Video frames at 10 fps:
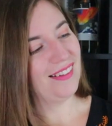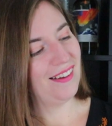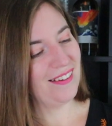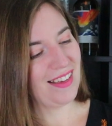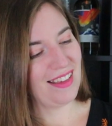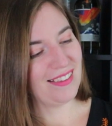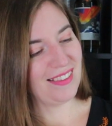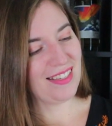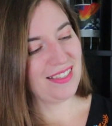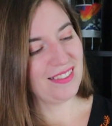Okay,
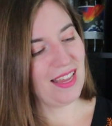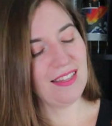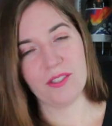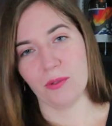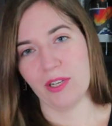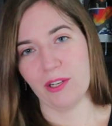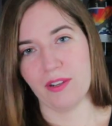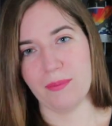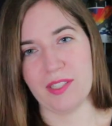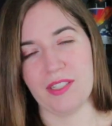these, and there's Oreo
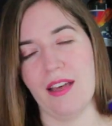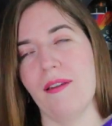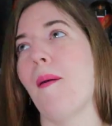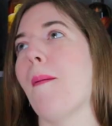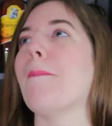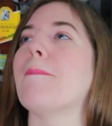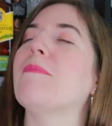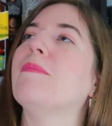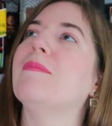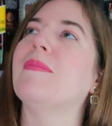cream inside. My
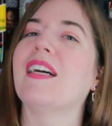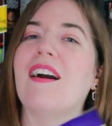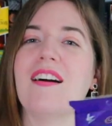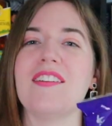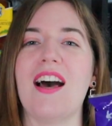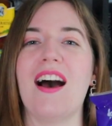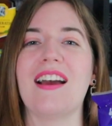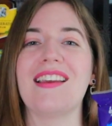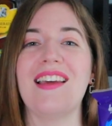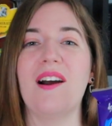gosh,
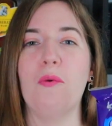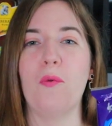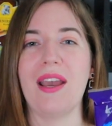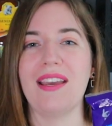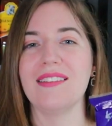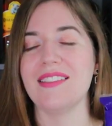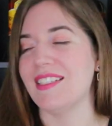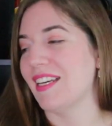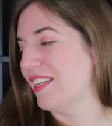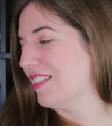I cannot wait to
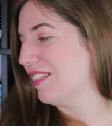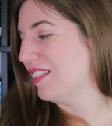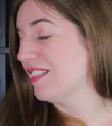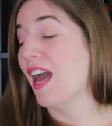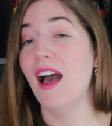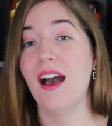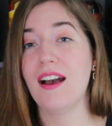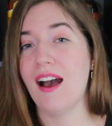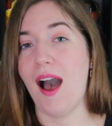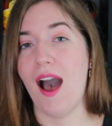dig into these.
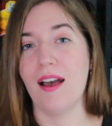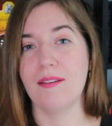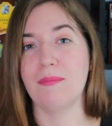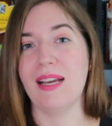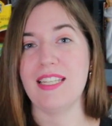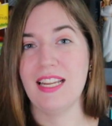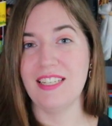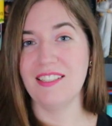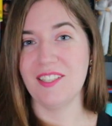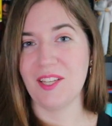My
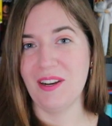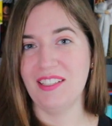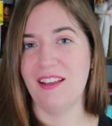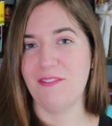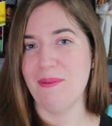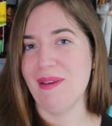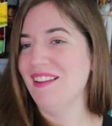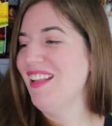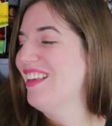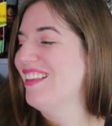dentist is going to love you, Mel.
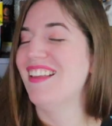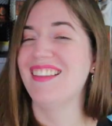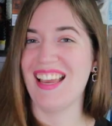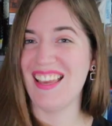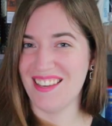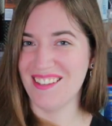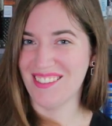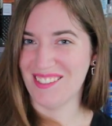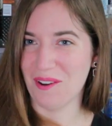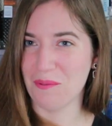Thank you
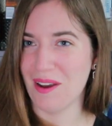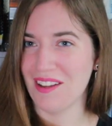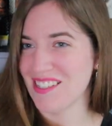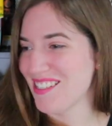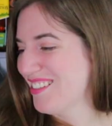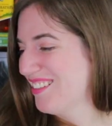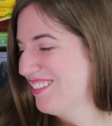so much.